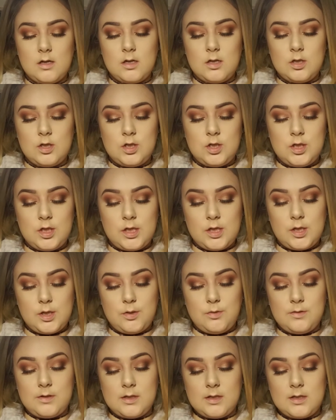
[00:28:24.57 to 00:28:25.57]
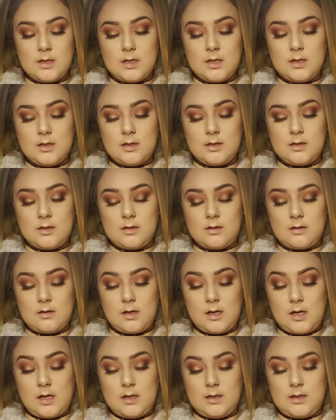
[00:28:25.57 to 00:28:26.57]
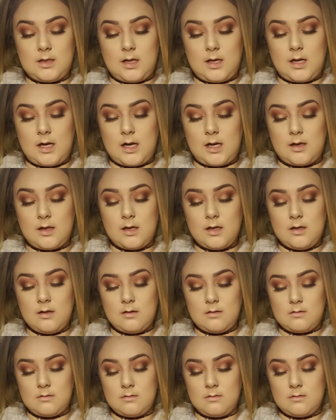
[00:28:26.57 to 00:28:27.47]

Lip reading: She uses this as a highlight.